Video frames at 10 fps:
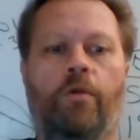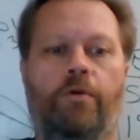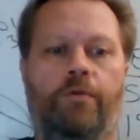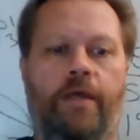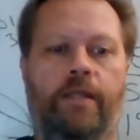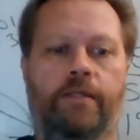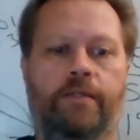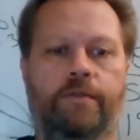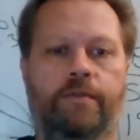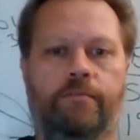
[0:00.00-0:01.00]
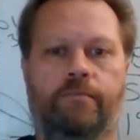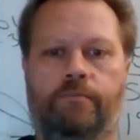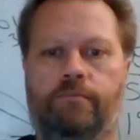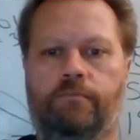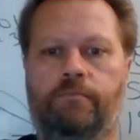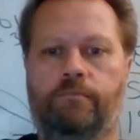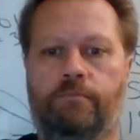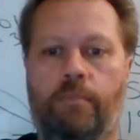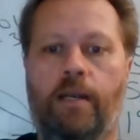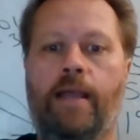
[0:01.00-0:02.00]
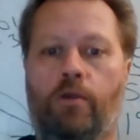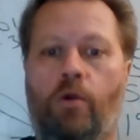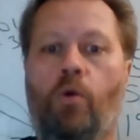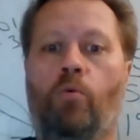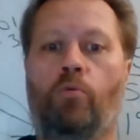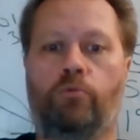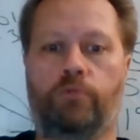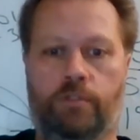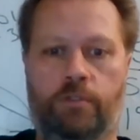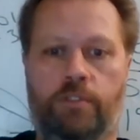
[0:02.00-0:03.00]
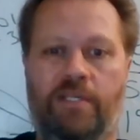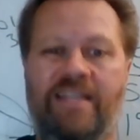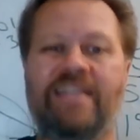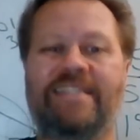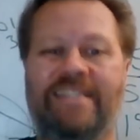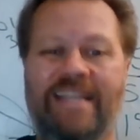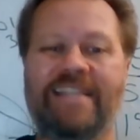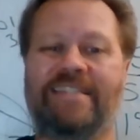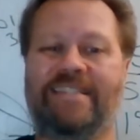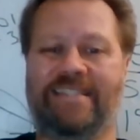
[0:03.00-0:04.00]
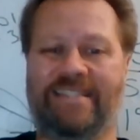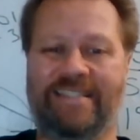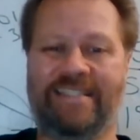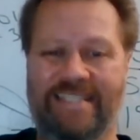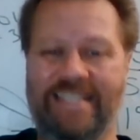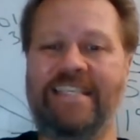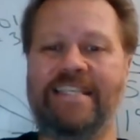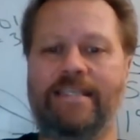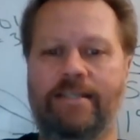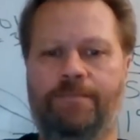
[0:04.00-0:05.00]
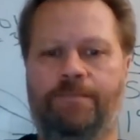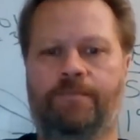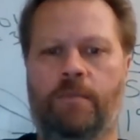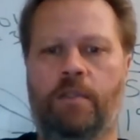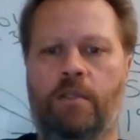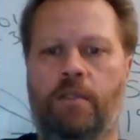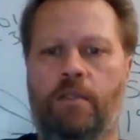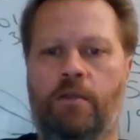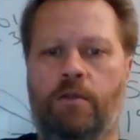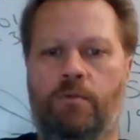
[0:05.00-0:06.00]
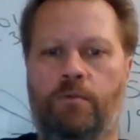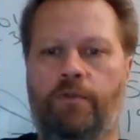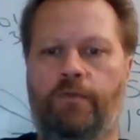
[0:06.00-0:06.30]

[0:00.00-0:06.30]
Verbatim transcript: that is. Black gold. Texas tea. Well, the